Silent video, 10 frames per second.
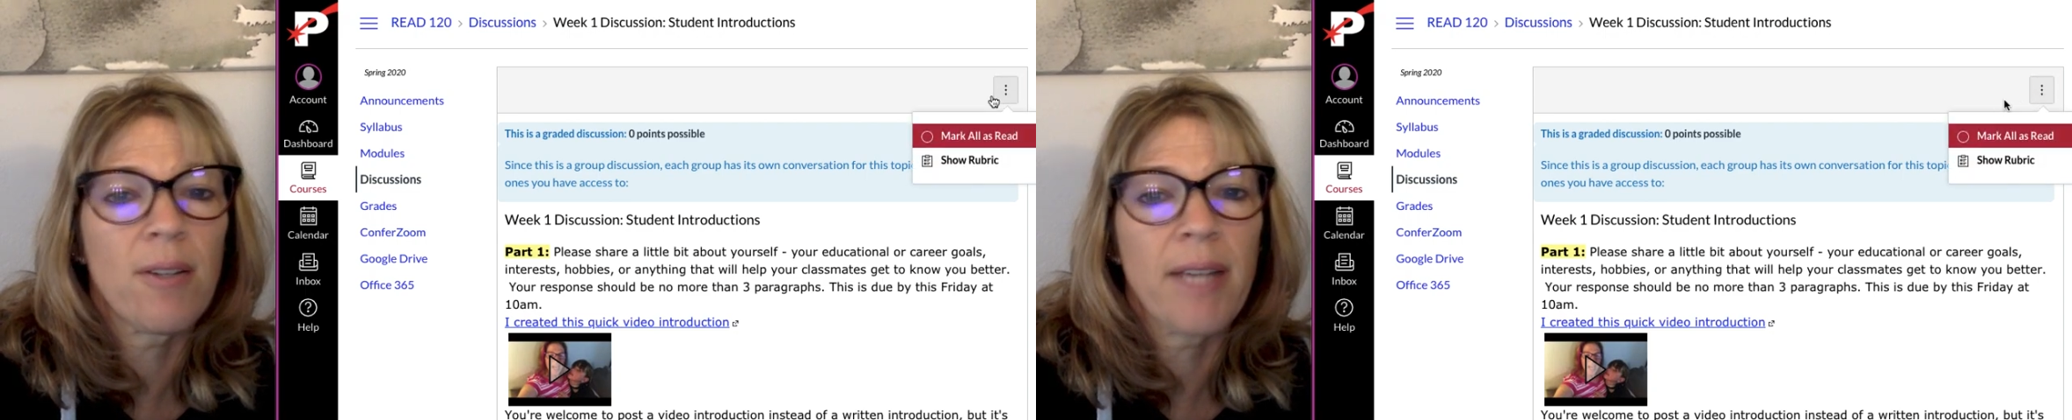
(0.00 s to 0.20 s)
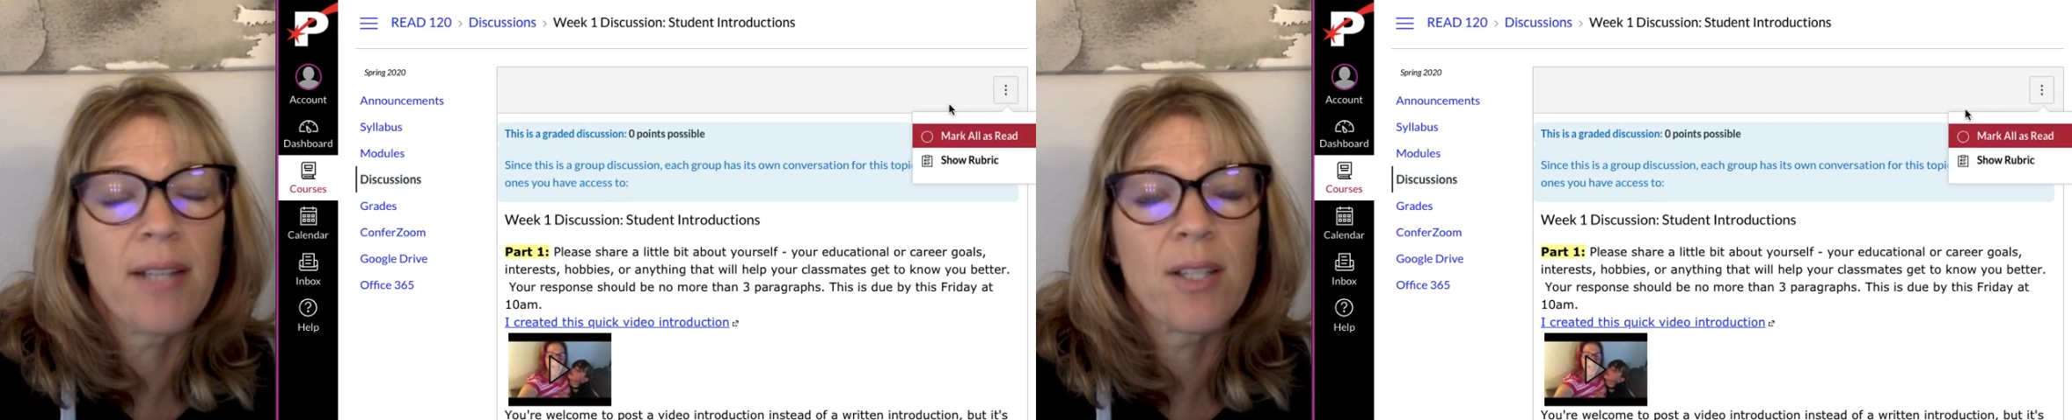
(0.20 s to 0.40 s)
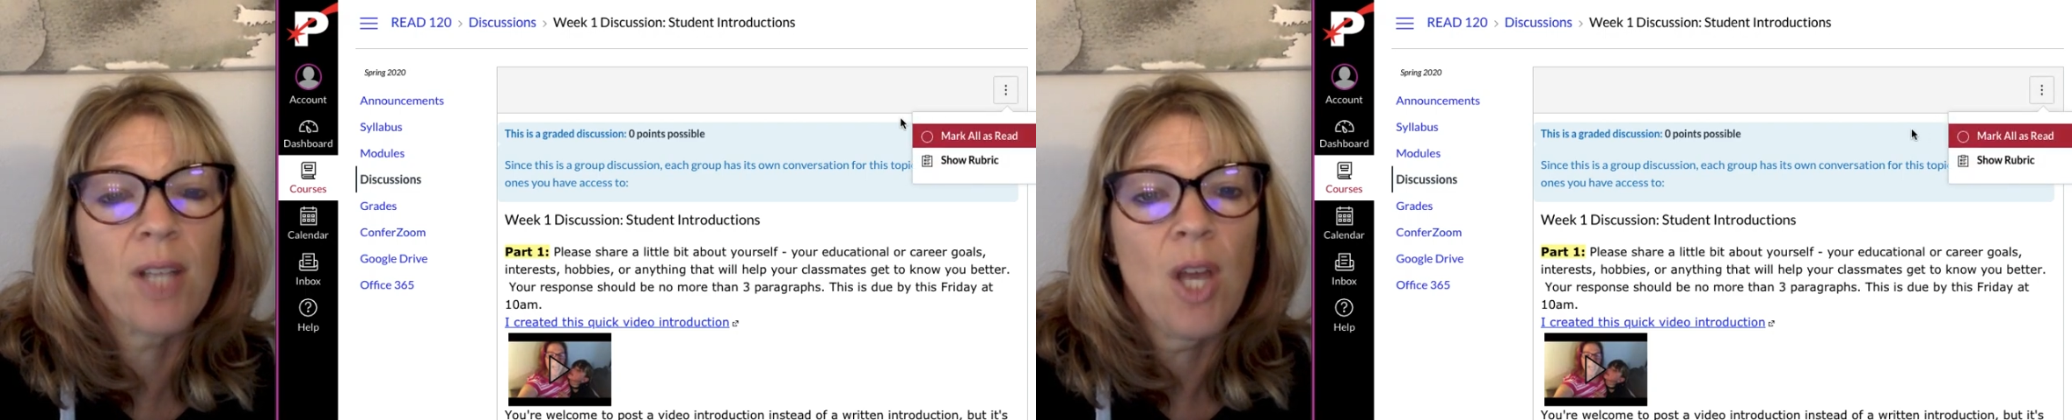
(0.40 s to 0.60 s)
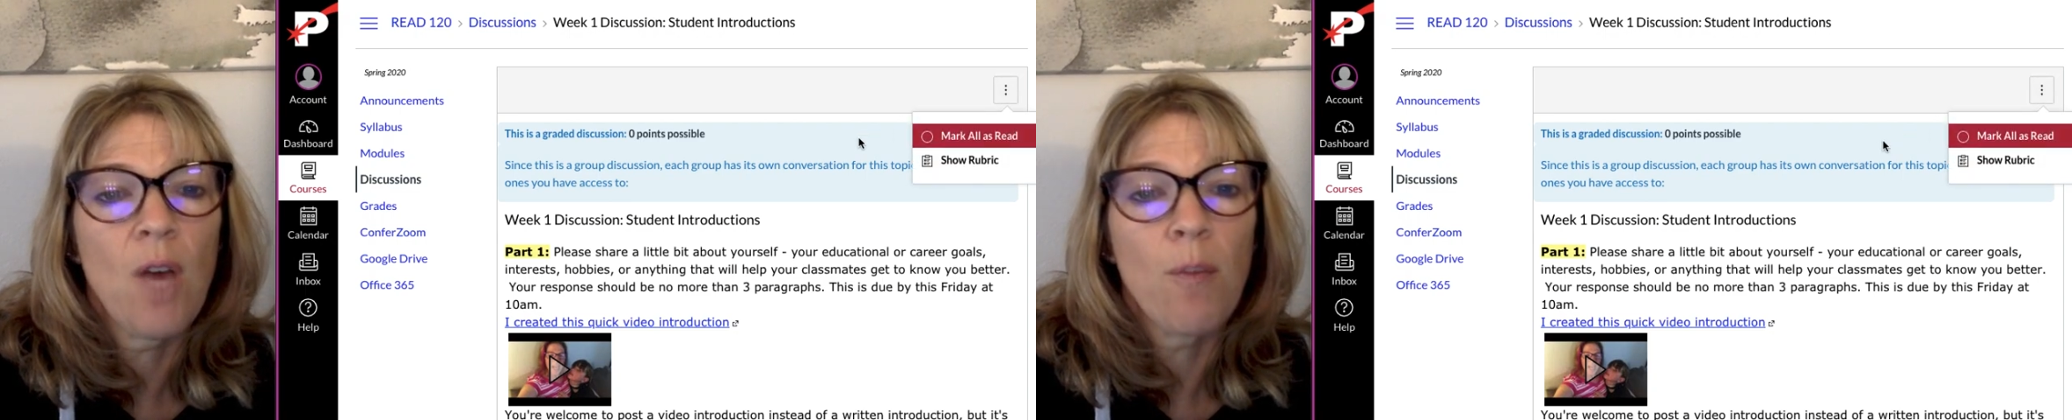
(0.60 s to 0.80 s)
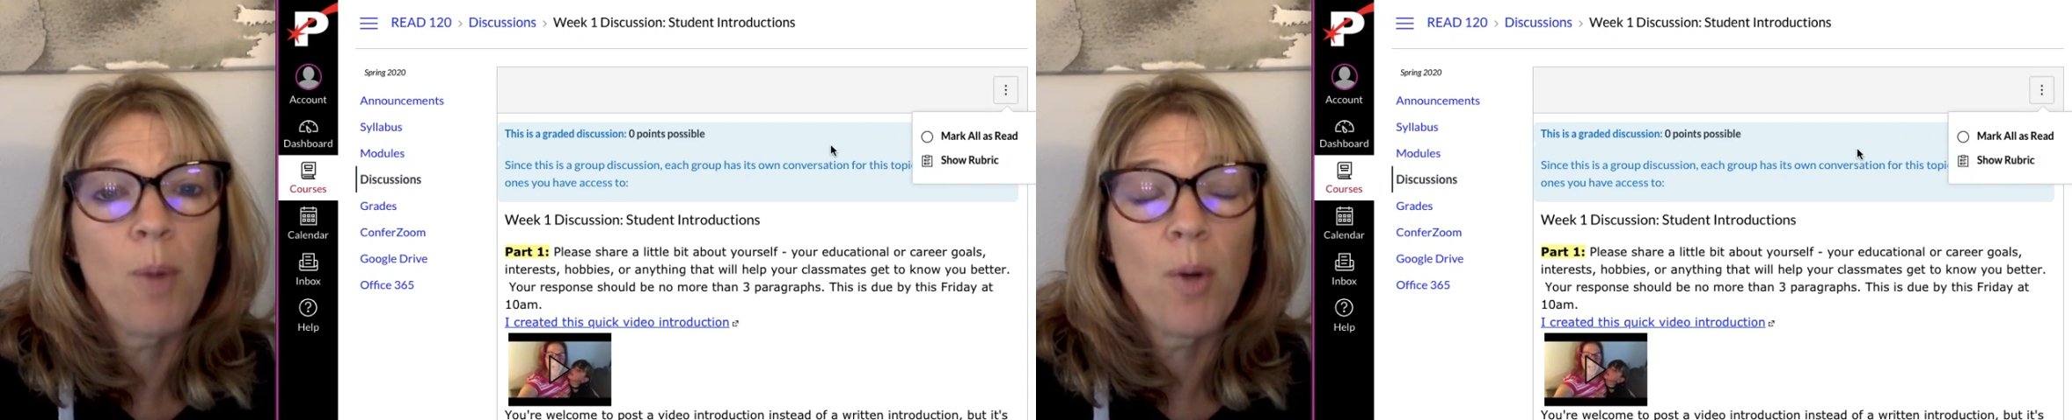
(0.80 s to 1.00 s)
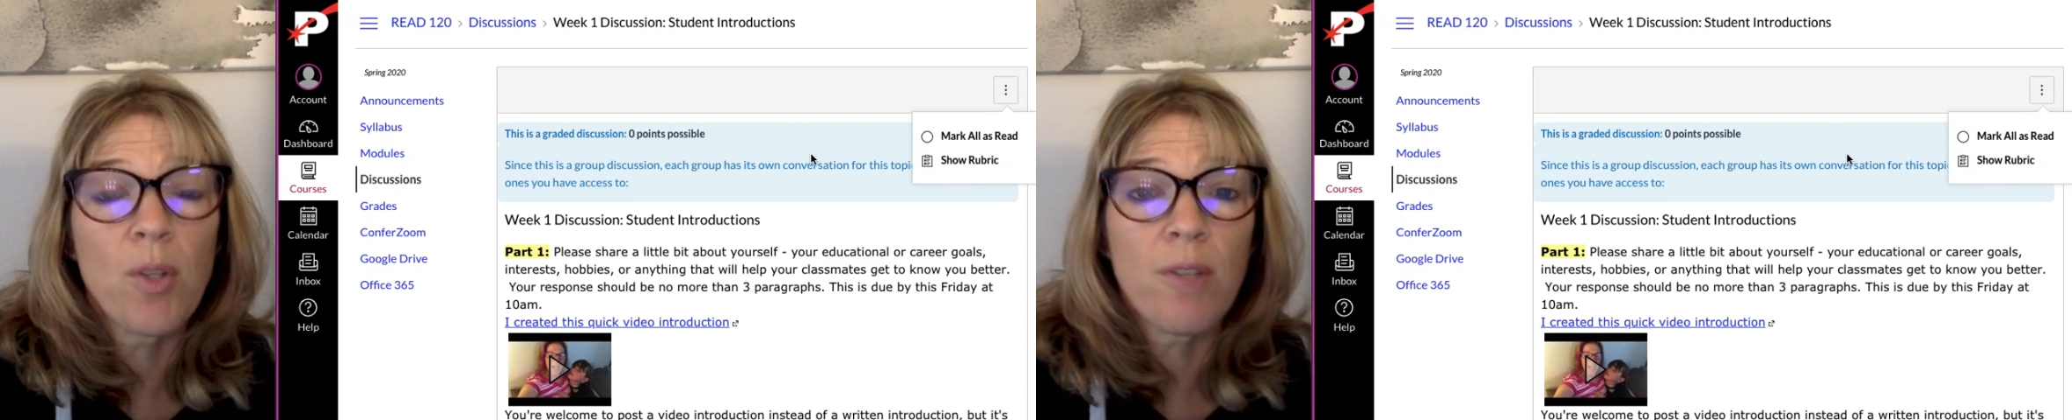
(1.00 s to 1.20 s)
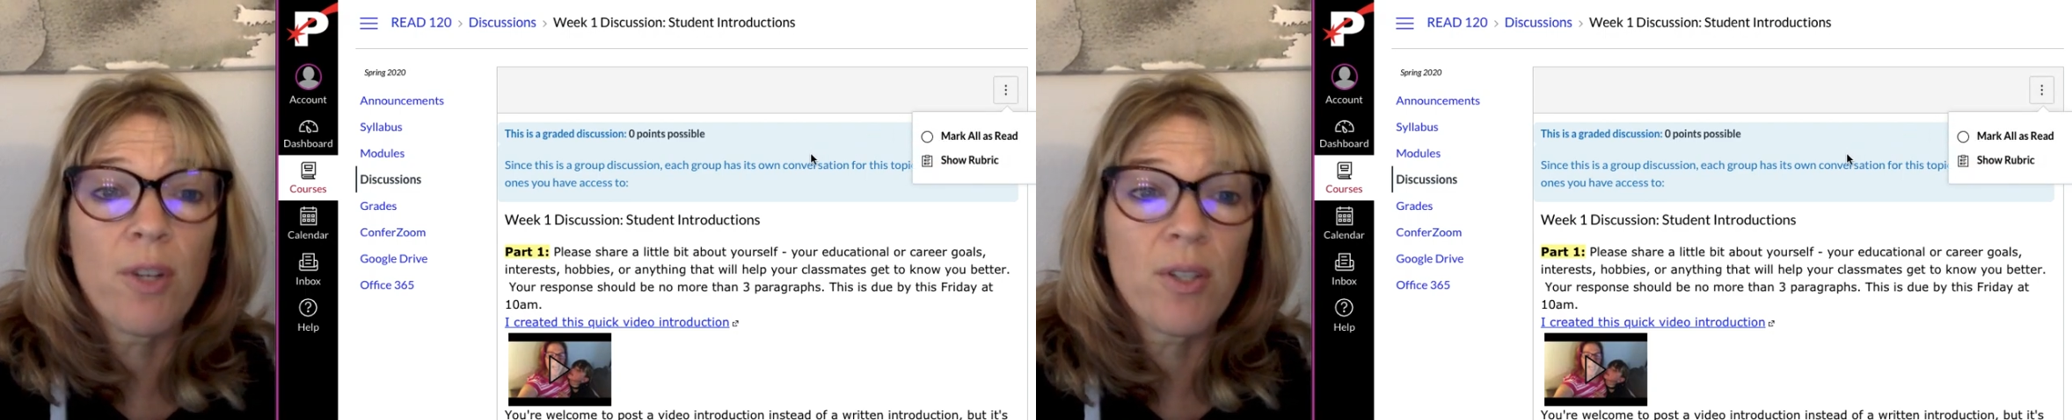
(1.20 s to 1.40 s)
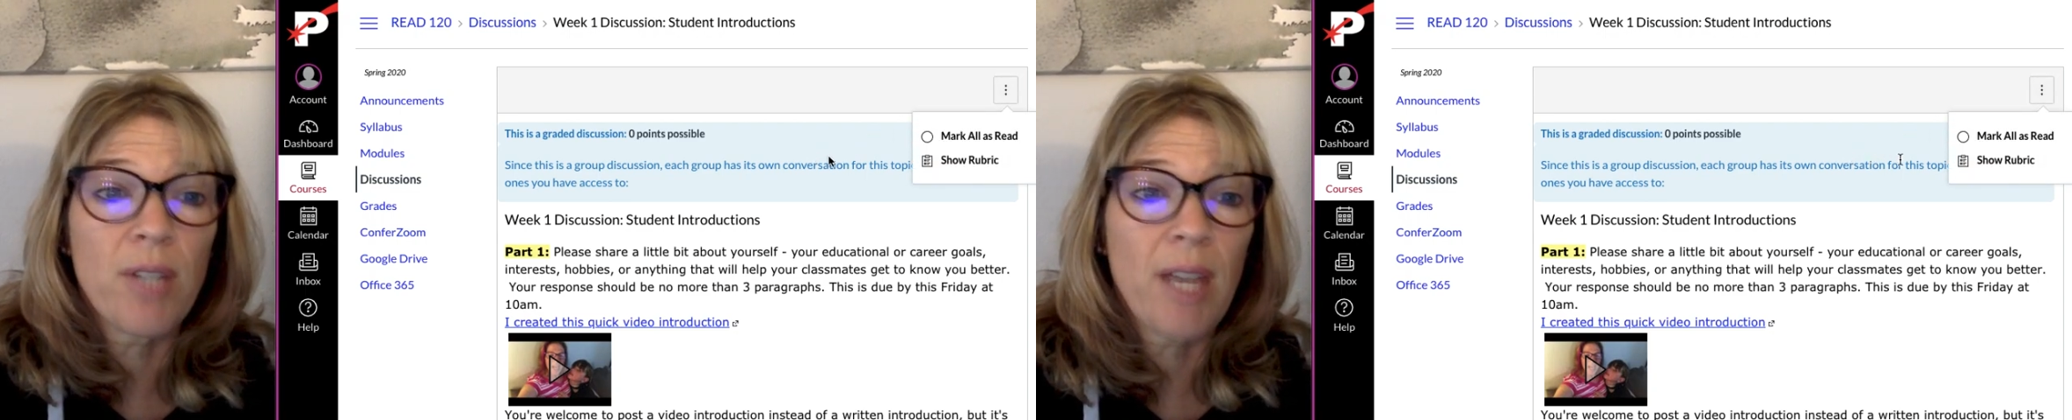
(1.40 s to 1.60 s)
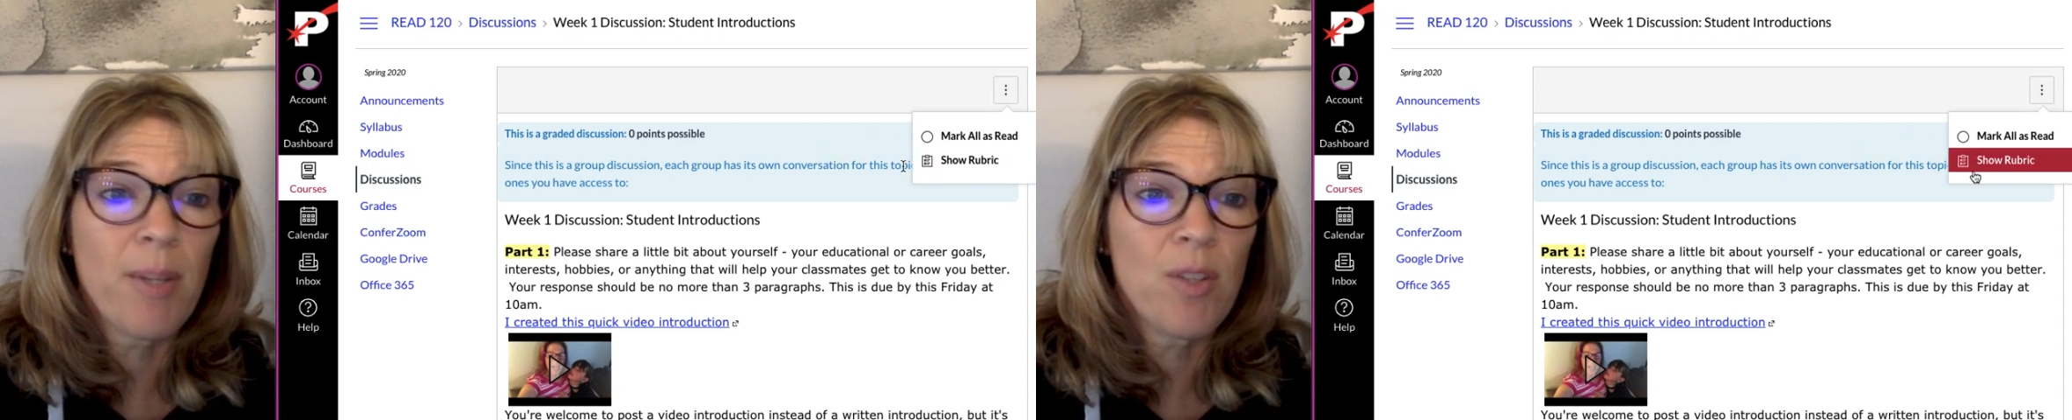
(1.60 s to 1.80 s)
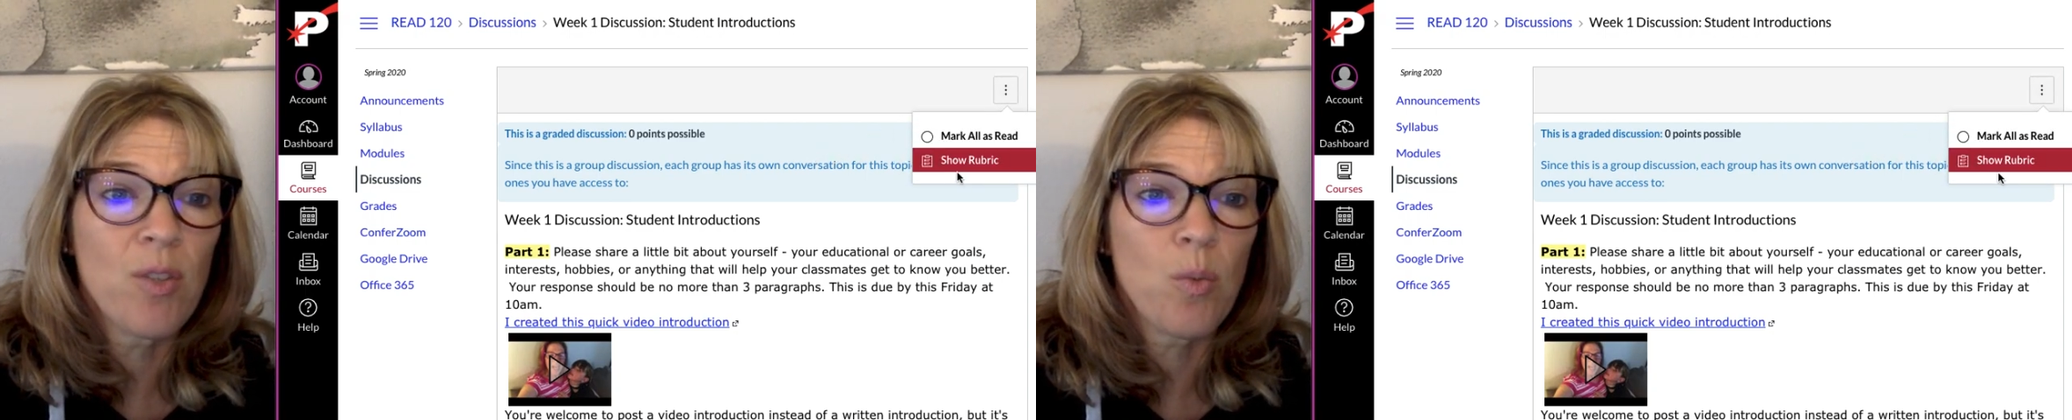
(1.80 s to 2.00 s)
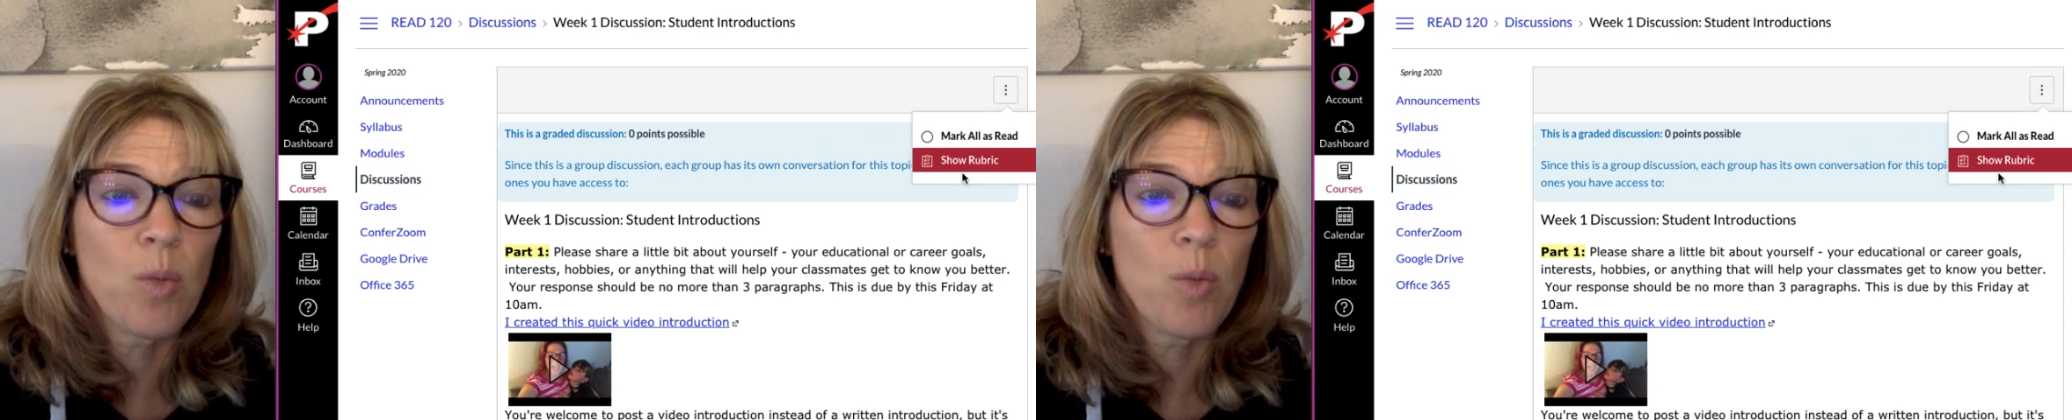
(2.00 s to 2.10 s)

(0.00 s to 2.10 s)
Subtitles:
Yes, most of your assignments